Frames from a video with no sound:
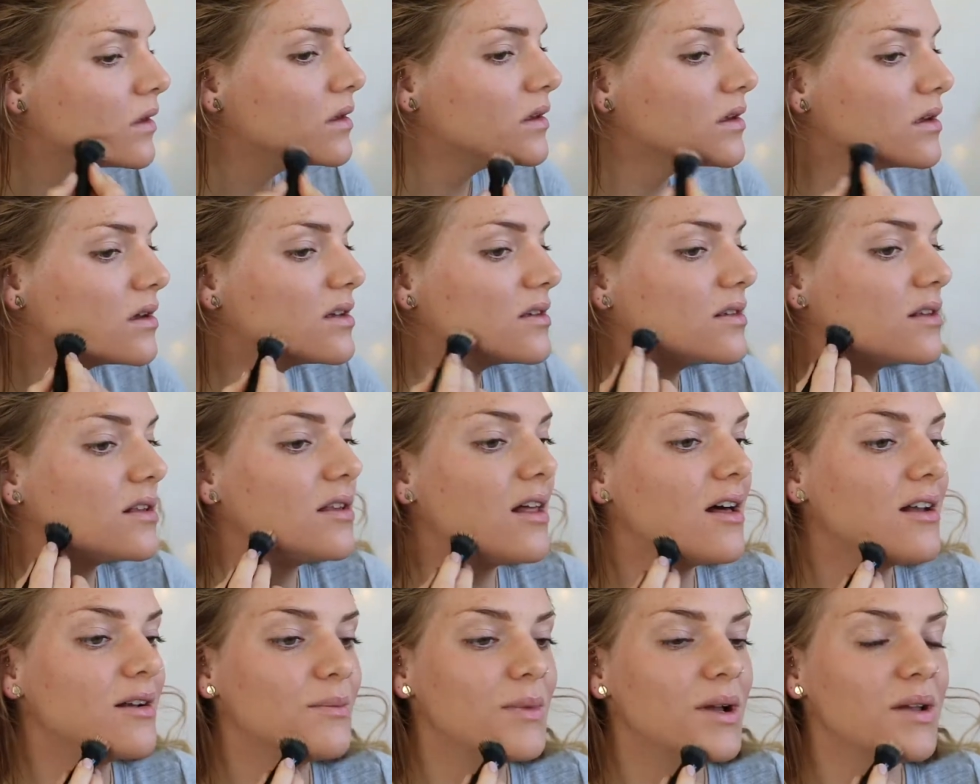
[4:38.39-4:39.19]
Because a
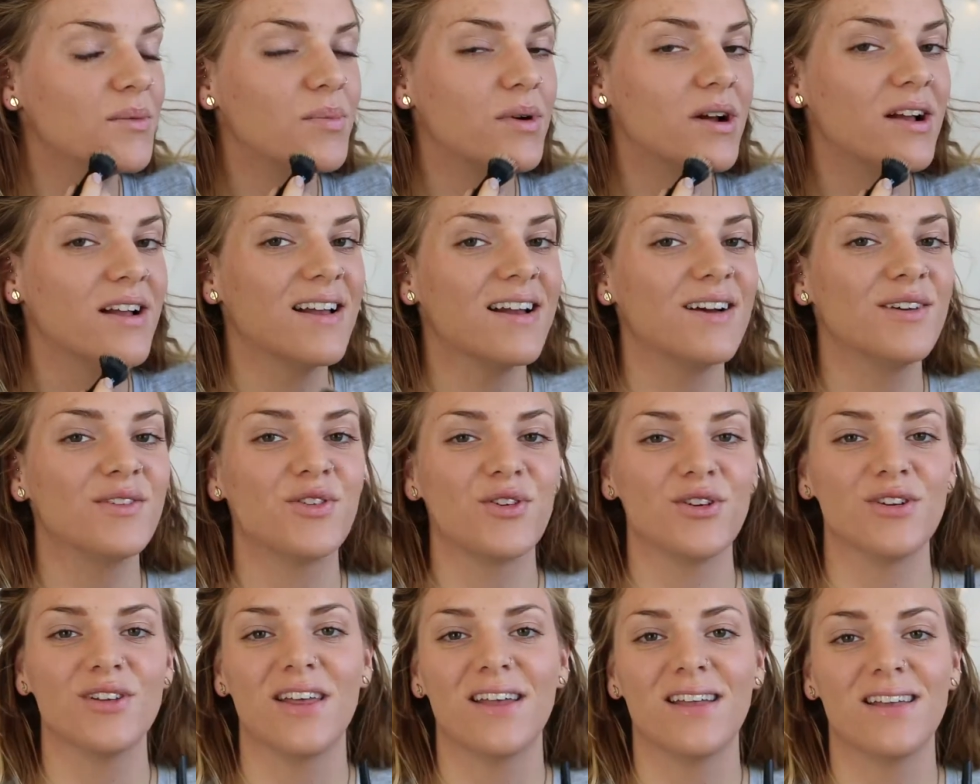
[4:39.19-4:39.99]
lot of my breakouts
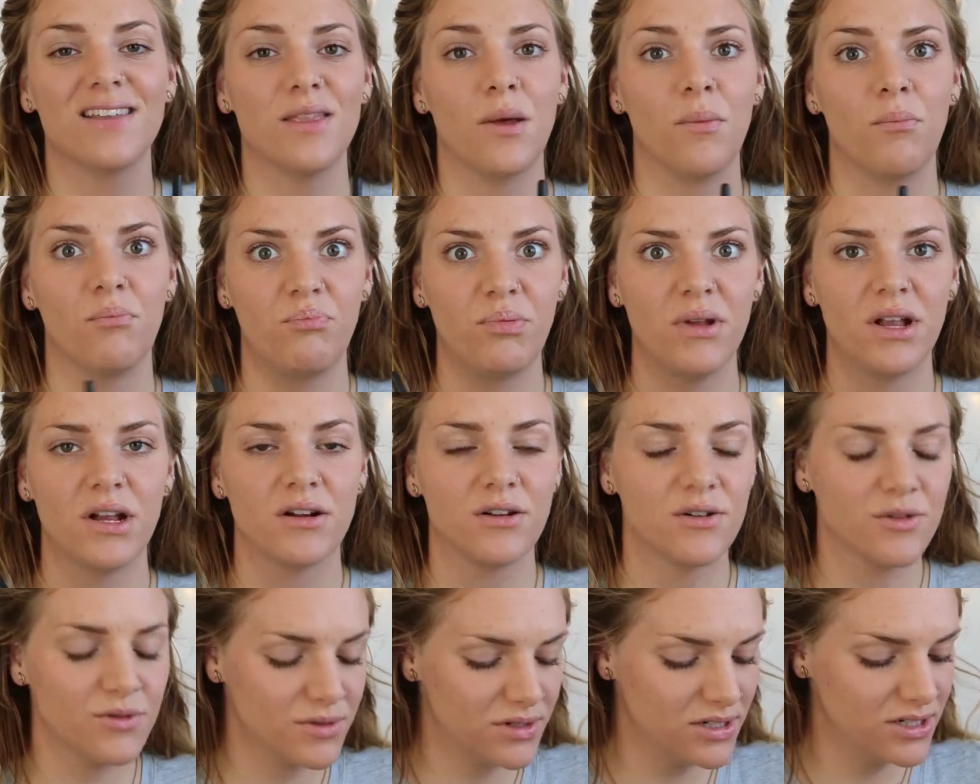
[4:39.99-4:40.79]
are like in the
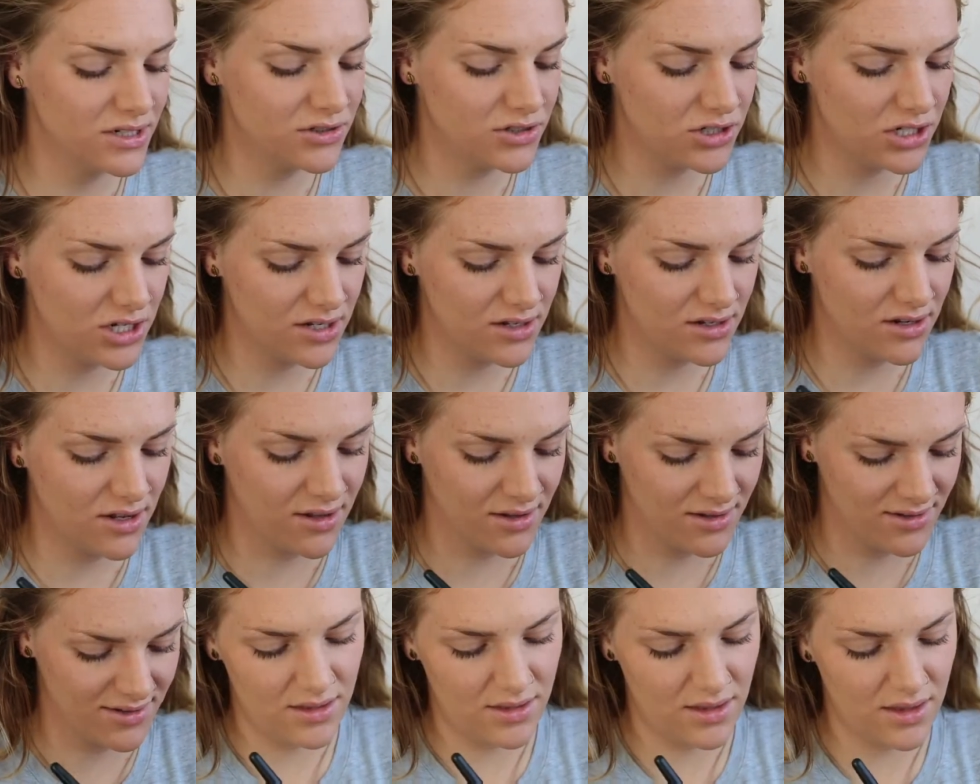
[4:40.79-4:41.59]
beard region,
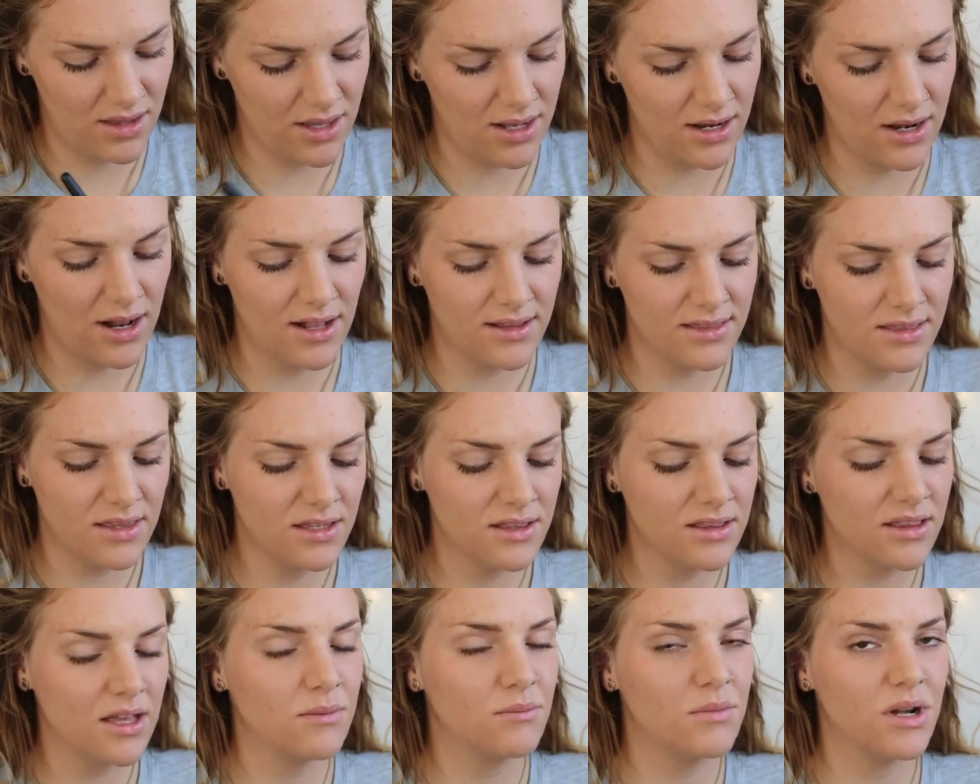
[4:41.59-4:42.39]
and I
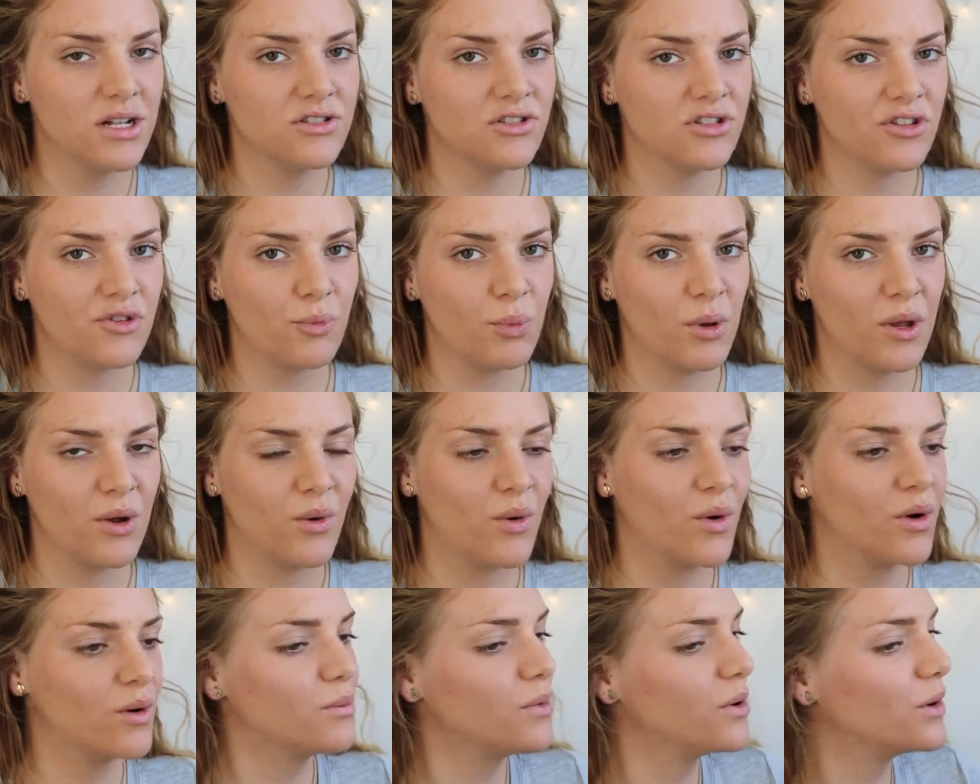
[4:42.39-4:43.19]
think that might just be a
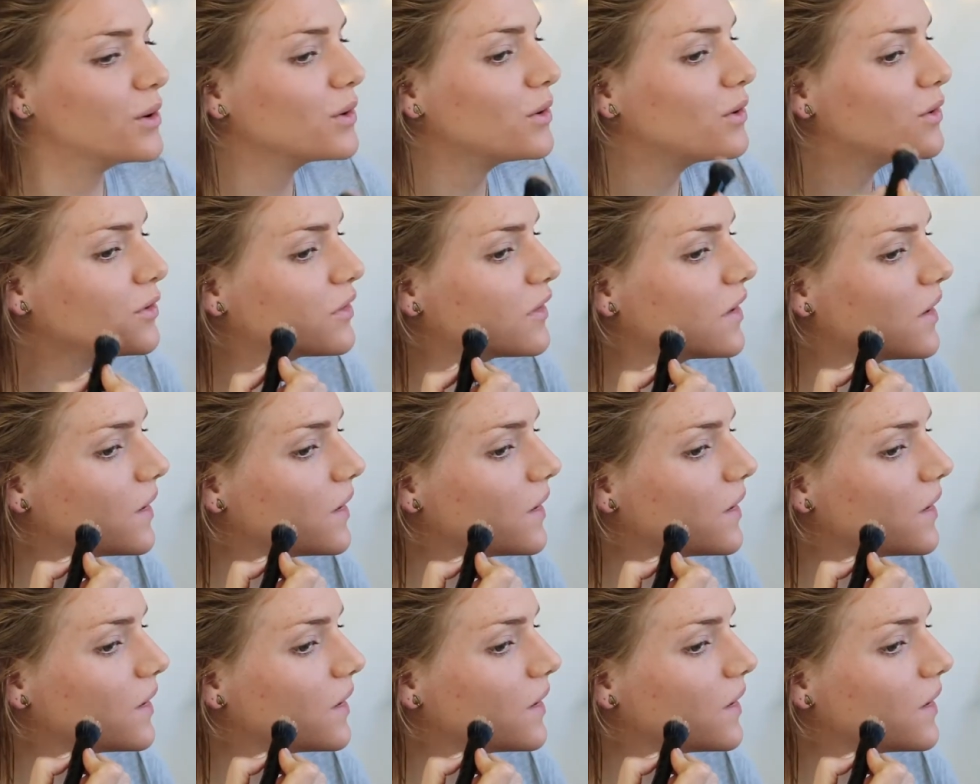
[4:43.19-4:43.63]
hormonal